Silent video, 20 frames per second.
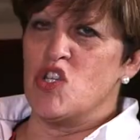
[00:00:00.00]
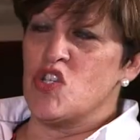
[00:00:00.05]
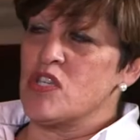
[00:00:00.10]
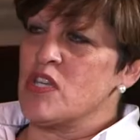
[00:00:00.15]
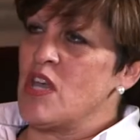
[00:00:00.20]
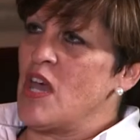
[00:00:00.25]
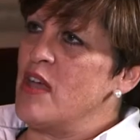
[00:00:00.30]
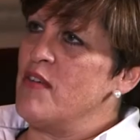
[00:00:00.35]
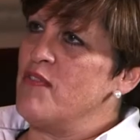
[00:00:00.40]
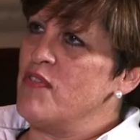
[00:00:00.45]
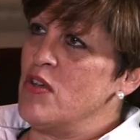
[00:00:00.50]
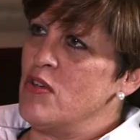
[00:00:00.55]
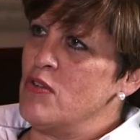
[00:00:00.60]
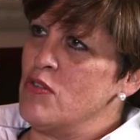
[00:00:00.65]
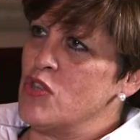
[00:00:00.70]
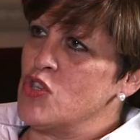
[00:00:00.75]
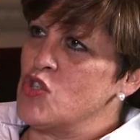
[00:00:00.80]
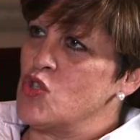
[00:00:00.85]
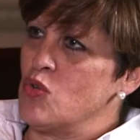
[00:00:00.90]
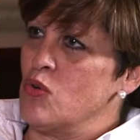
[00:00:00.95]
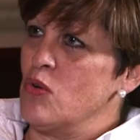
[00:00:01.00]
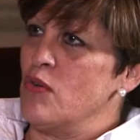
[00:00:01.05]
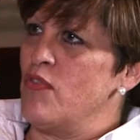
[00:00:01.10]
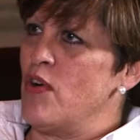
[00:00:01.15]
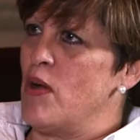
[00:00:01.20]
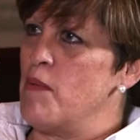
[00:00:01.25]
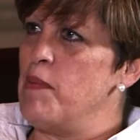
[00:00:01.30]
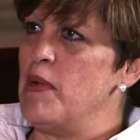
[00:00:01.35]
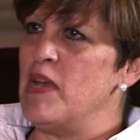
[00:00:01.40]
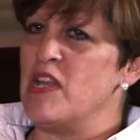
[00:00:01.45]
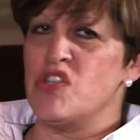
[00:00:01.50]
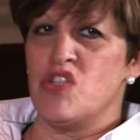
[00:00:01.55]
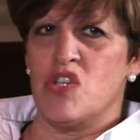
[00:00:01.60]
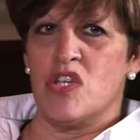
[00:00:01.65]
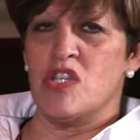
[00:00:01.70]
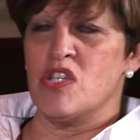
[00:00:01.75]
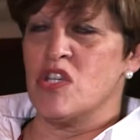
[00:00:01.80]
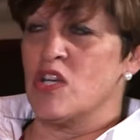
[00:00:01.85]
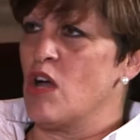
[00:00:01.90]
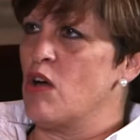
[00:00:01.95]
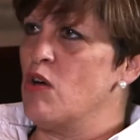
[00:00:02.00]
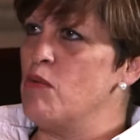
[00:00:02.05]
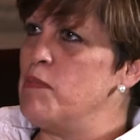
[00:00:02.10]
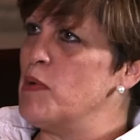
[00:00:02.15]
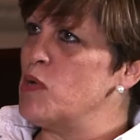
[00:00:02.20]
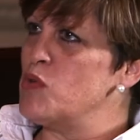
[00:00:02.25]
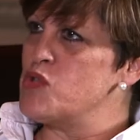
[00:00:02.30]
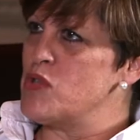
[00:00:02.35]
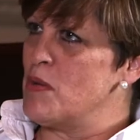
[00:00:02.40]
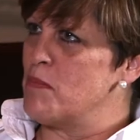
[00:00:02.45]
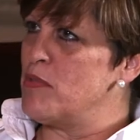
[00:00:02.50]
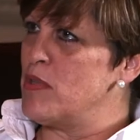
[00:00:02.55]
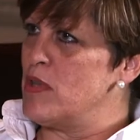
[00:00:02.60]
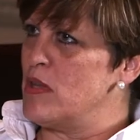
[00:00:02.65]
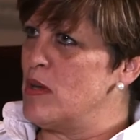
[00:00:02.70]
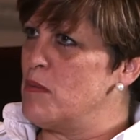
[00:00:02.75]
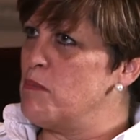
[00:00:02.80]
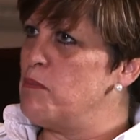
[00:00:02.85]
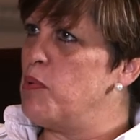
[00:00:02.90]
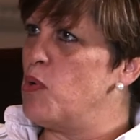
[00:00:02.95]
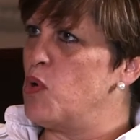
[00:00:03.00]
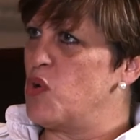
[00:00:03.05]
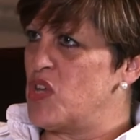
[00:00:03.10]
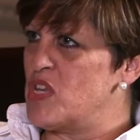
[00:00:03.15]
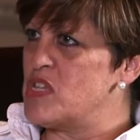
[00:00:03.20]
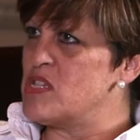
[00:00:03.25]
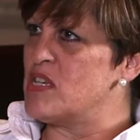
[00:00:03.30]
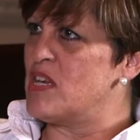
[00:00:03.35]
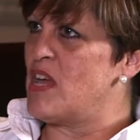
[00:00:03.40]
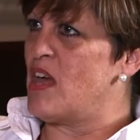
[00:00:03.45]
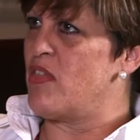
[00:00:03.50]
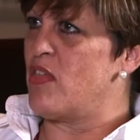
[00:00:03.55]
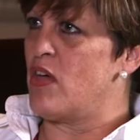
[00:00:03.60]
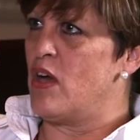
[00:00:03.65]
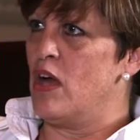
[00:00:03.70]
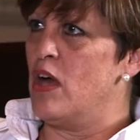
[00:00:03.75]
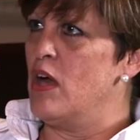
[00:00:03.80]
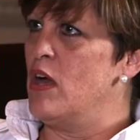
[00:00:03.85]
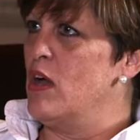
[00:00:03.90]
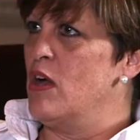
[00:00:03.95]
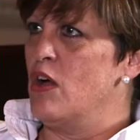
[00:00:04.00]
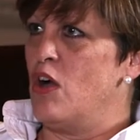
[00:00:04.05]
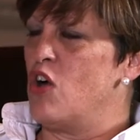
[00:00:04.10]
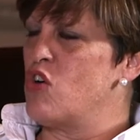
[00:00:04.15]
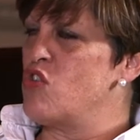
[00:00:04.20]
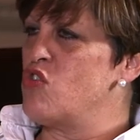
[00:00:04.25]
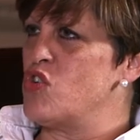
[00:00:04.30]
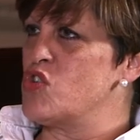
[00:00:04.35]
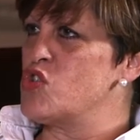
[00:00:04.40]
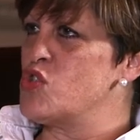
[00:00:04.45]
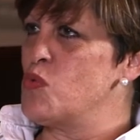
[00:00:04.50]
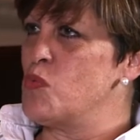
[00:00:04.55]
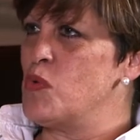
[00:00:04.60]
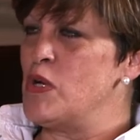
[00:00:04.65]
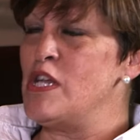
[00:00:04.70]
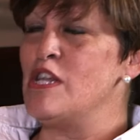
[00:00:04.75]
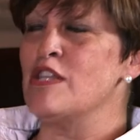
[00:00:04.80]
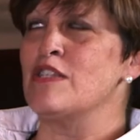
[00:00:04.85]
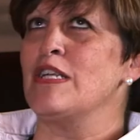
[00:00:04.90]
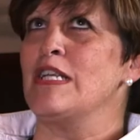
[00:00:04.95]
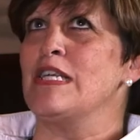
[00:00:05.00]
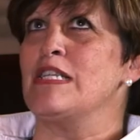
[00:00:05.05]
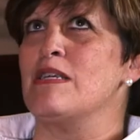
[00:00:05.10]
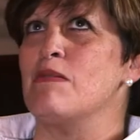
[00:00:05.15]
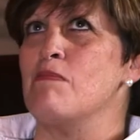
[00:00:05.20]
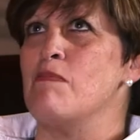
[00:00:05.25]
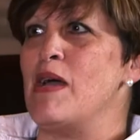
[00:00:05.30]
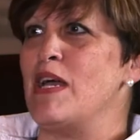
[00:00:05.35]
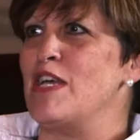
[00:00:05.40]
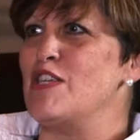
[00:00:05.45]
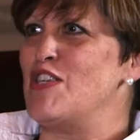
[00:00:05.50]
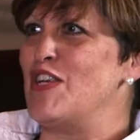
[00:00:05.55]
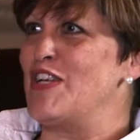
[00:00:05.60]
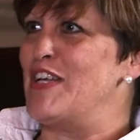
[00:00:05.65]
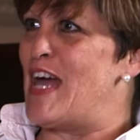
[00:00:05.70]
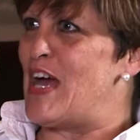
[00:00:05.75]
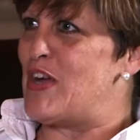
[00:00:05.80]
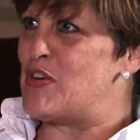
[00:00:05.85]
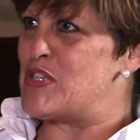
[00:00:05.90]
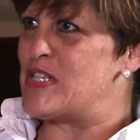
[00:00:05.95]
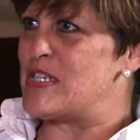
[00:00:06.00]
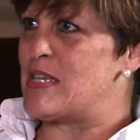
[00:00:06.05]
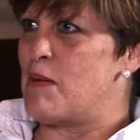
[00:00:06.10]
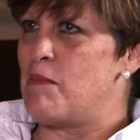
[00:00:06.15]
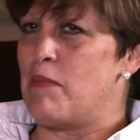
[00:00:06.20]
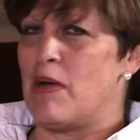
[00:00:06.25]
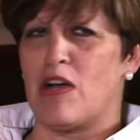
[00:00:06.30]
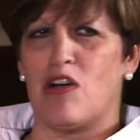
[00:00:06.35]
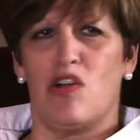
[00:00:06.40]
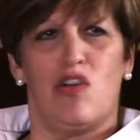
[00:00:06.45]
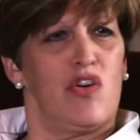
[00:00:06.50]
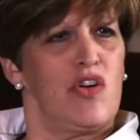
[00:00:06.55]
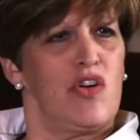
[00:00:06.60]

just gave you the sort of ability to go and build something and put it together across the world. And it's amazing now to stand back and